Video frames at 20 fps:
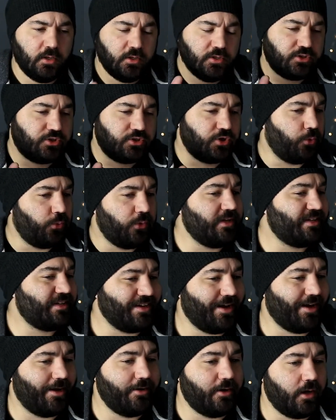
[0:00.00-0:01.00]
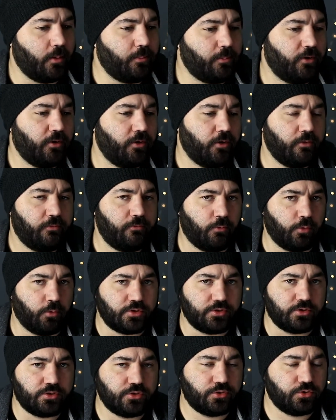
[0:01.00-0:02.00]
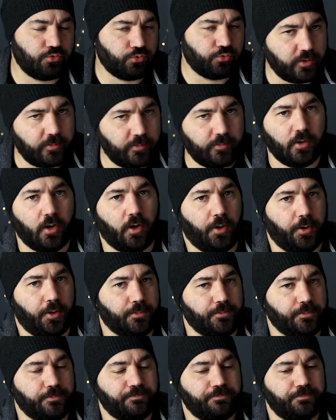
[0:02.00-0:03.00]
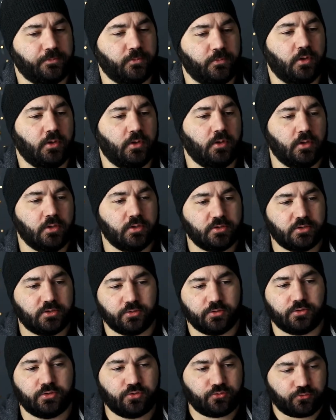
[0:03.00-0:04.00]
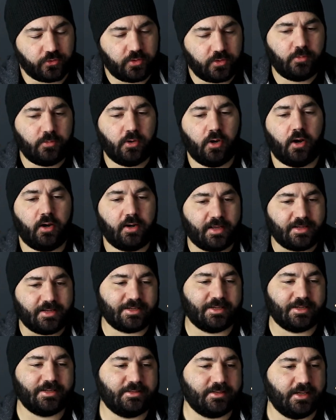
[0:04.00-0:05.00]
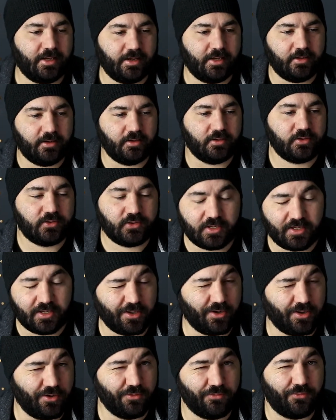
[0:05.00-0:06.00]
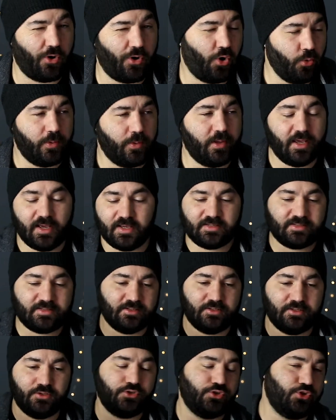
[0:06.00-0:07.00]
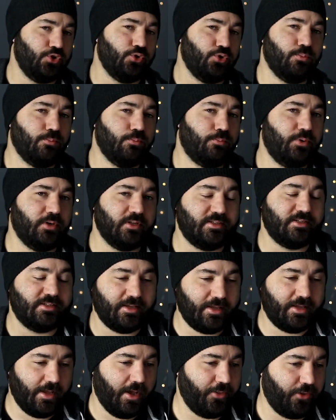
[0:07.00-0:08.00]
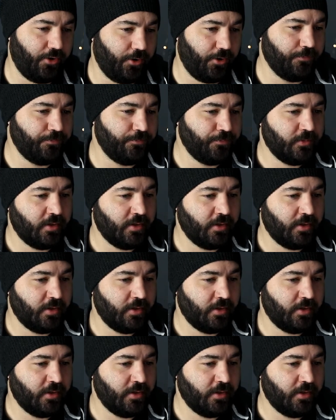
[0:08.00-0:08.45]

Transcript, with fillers: So we signed up for StreamYard. So StreamYard, as I said, think of OBS and Zoom put together.